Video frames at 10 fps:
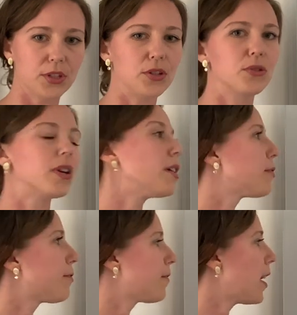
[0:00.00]
to
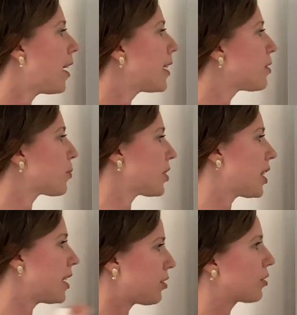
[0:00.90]
find what
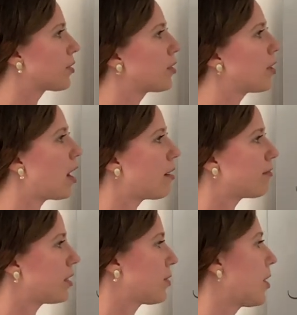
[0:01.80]
the integral of
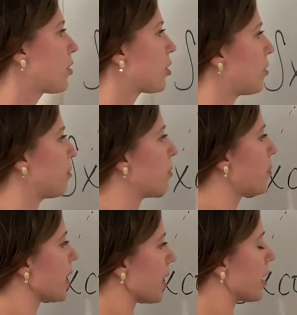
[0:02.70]
this function would
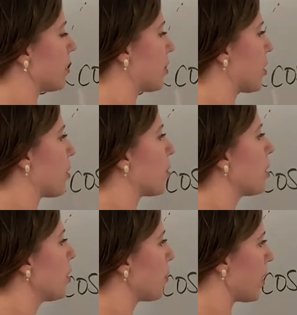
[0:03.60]
be. And so
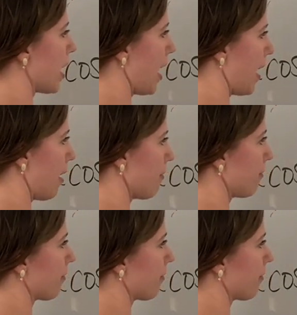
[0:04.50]
we have